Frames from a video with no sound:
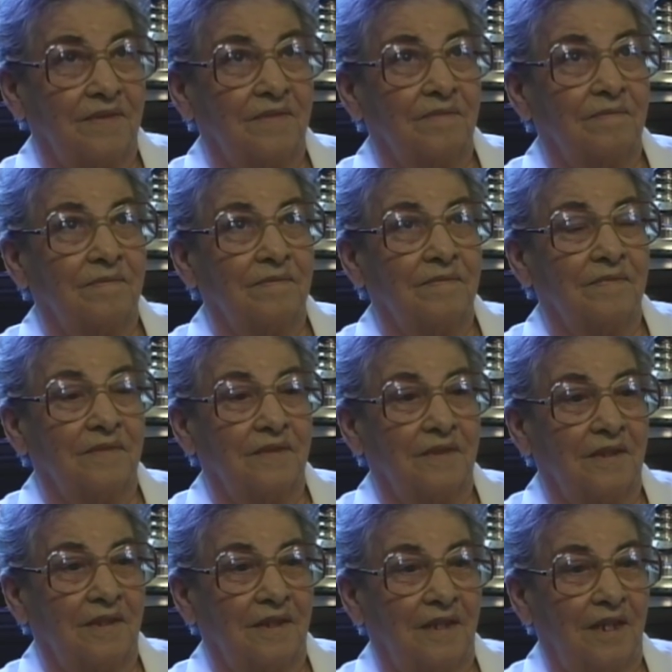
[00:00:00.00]
but
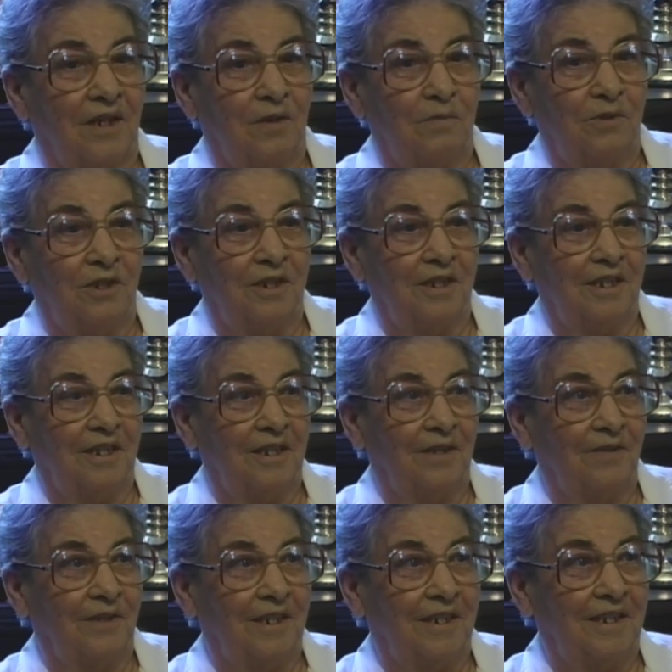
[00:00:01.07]
I hope she didn't get it
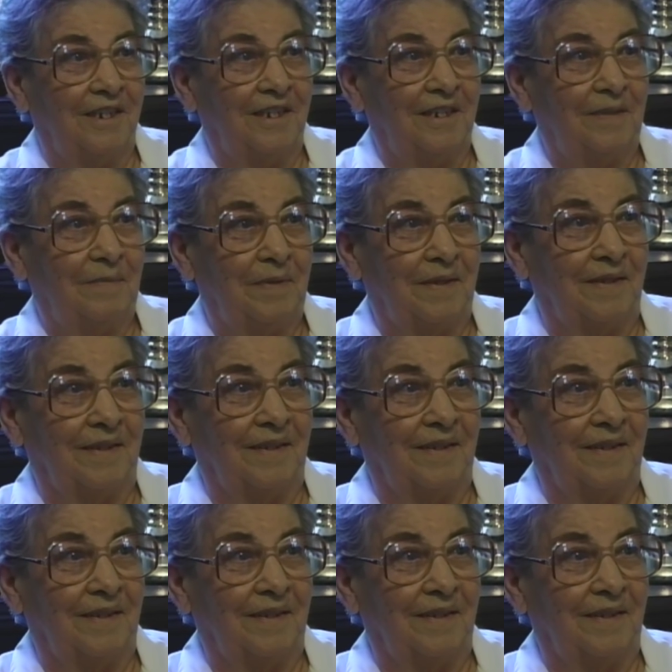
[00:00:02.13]
on that tape.